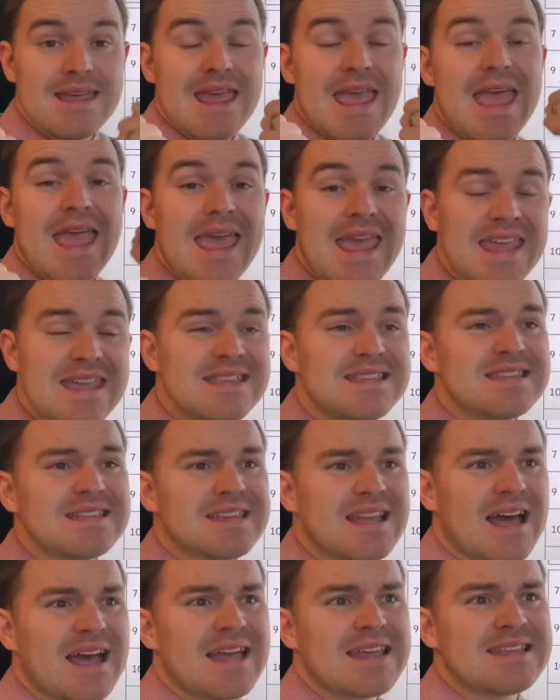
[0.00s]
8,
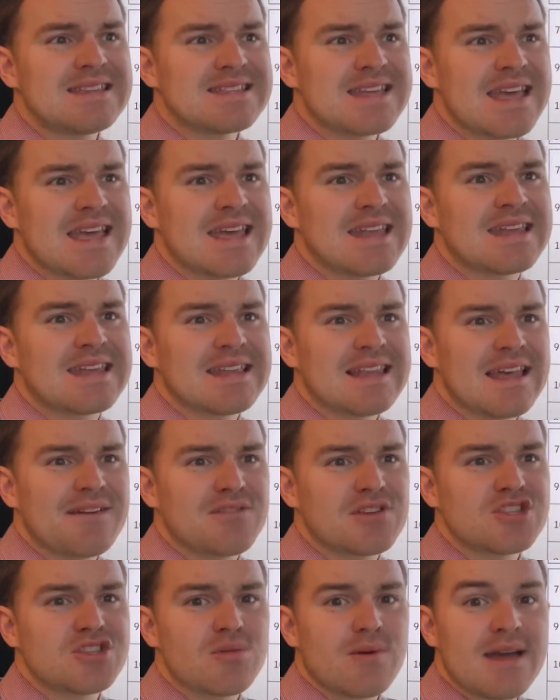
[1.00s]
9, 10,
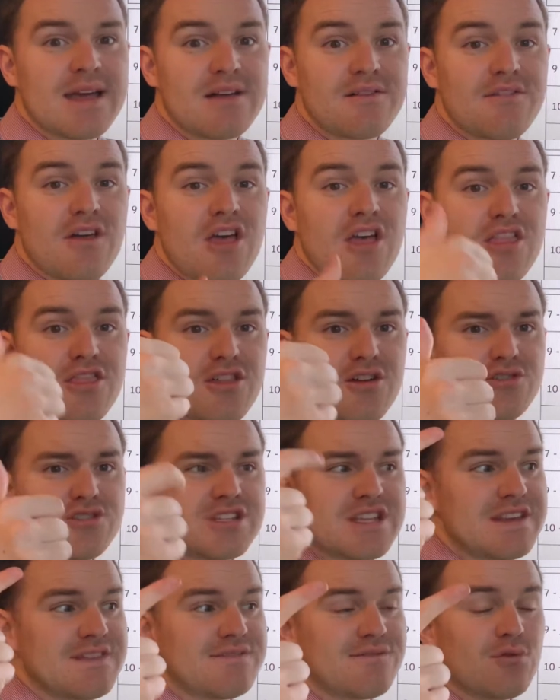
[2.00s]
11, 12,
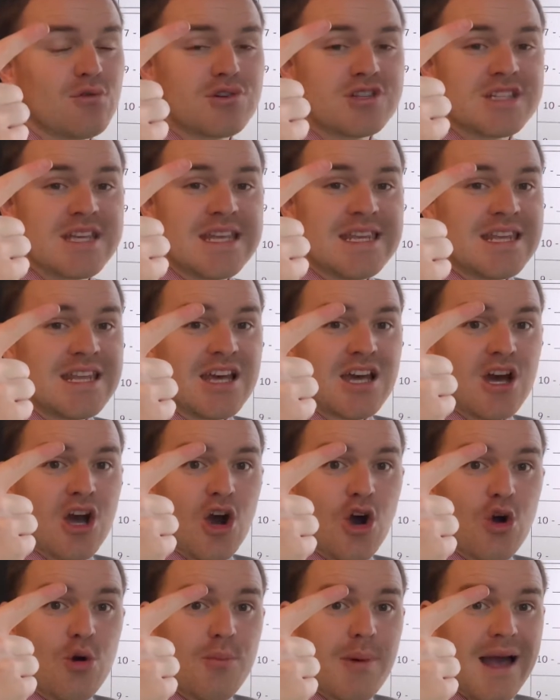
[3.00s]
13, 14.
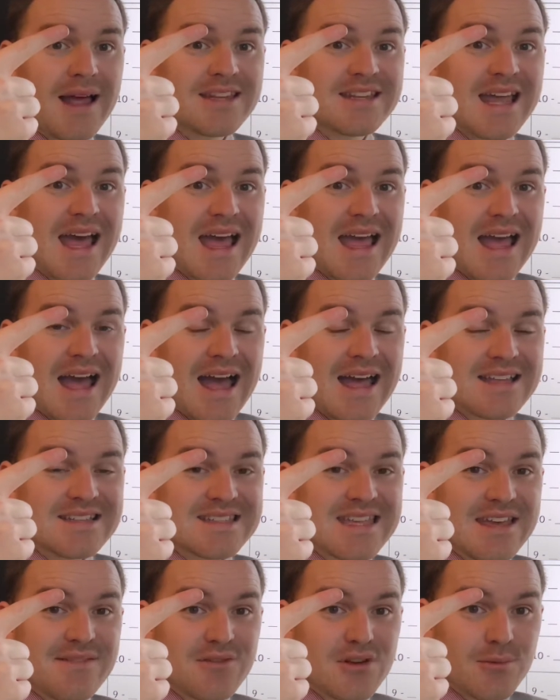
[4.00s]
Hope had
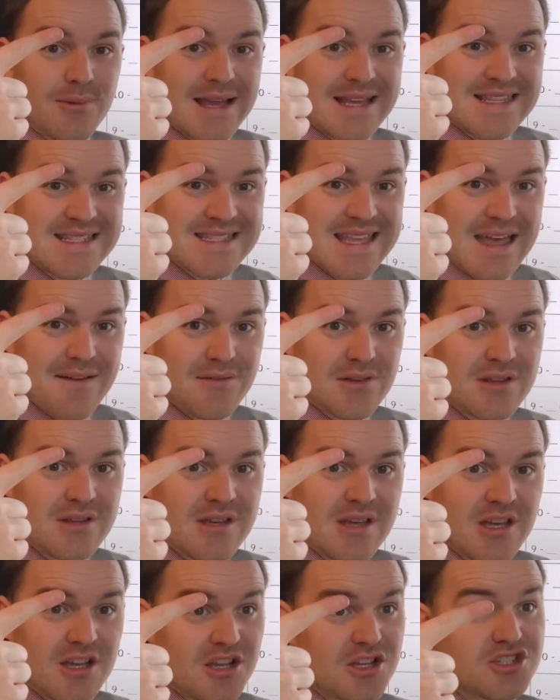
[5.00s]
given away 7
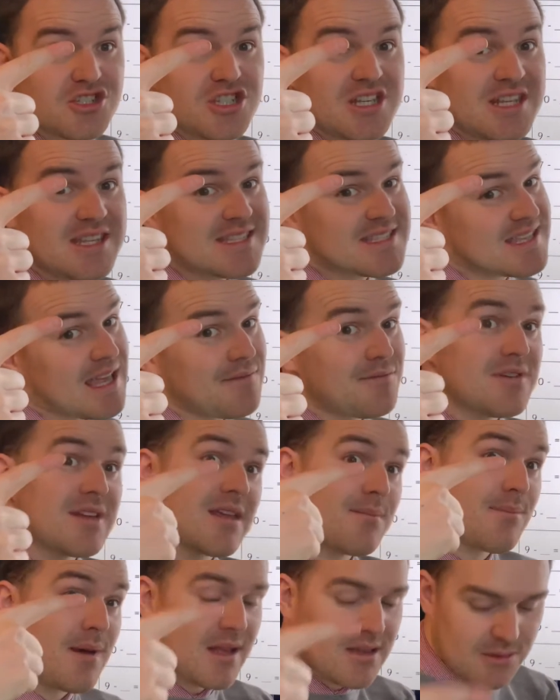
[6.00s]
because she needs 7 to get
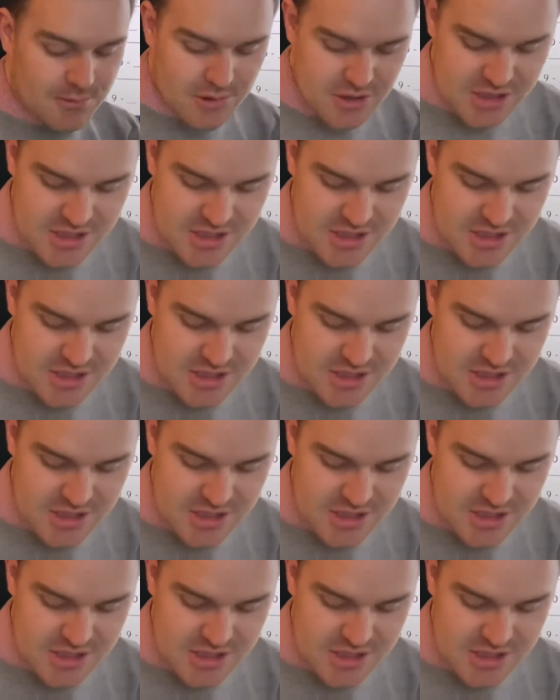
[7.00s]
back to where she